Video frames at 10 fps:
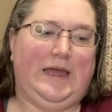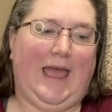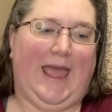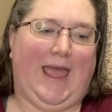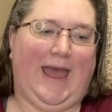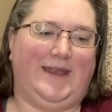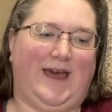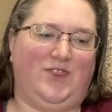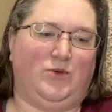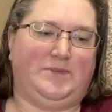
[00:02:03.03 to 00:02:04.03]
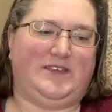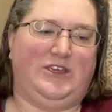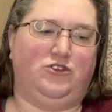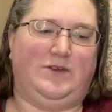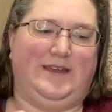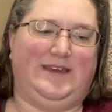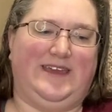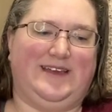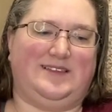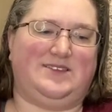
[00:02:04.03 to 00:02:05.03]
on the website, you can
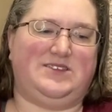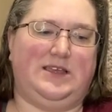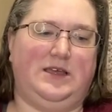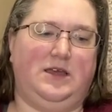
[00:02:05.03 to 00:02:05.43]
get